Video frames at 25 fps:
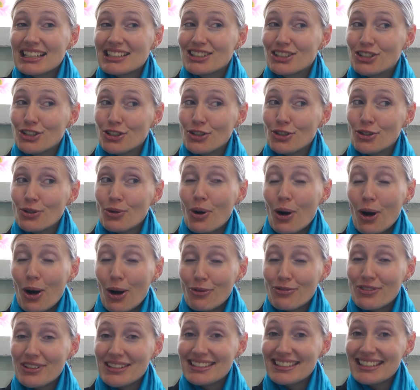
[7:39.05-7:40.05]
do you
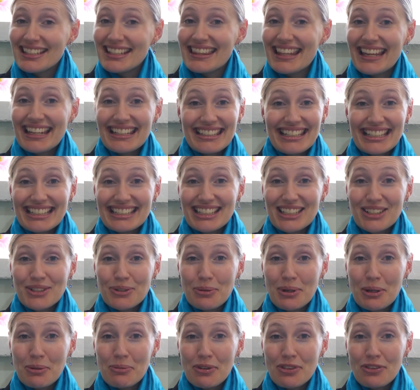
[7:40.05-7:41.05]
obviously then
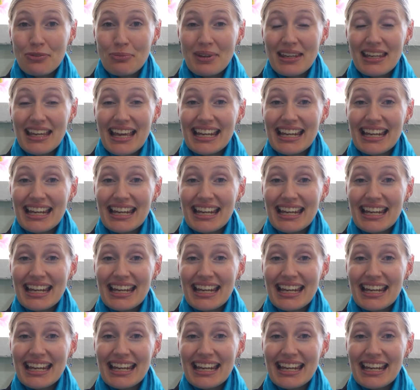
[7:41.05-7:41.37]
disagree with me?